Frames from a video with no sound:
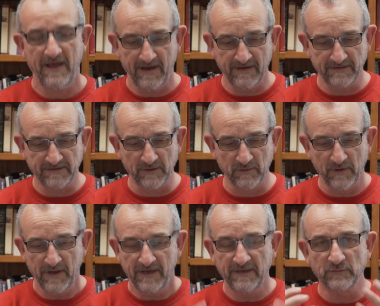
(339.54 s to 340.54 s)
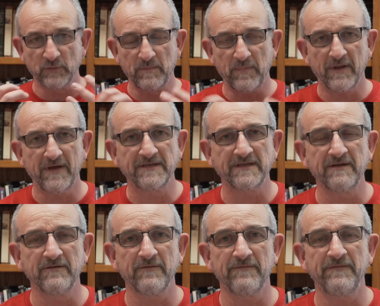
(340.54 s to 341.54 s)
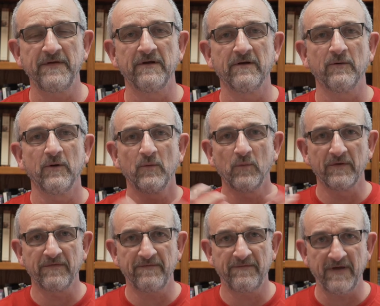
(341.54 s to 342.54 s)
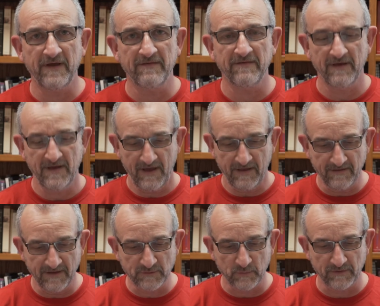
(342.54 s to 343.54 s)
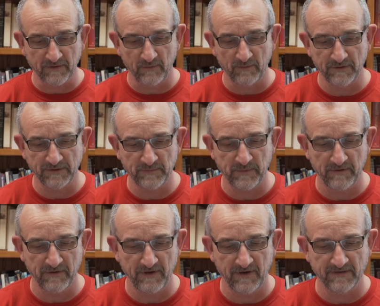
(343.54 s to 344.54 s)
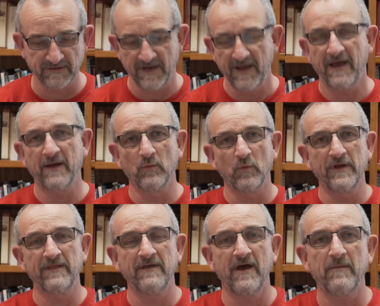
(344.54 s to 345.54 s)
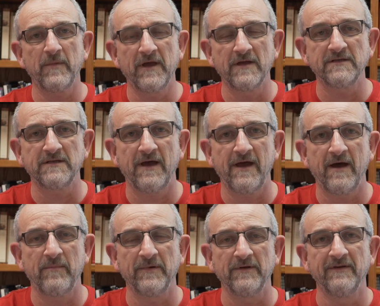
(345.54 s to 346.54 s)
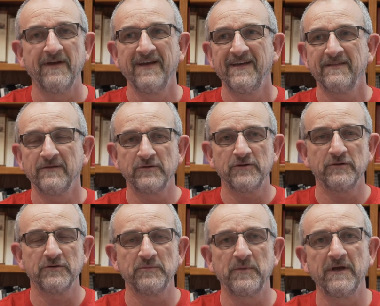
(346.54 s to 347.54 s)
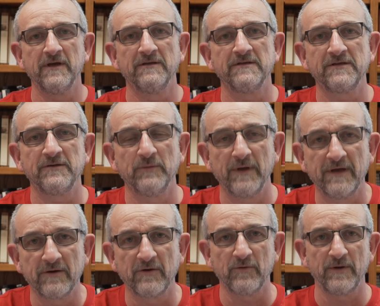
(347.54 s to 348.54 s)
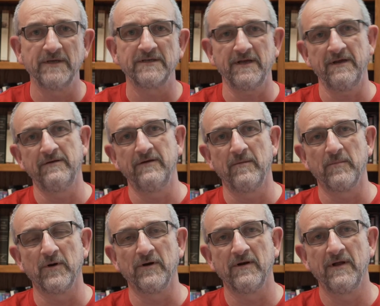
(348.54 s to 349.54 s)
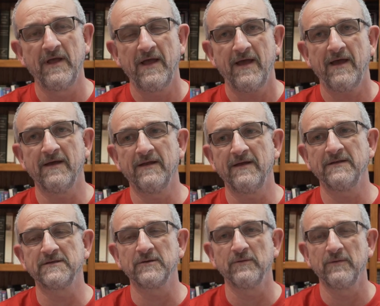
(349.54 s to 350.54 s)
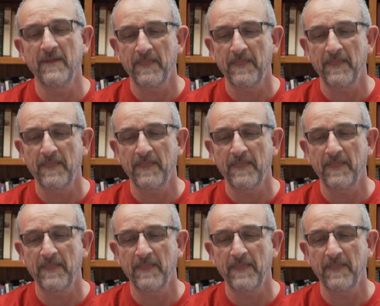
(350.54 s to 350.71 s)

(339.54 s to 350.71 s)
And so He's replacing their fear with faith. And that's what the Holy Spirit does. And when that begins to happen, the church begins to increase in number. And so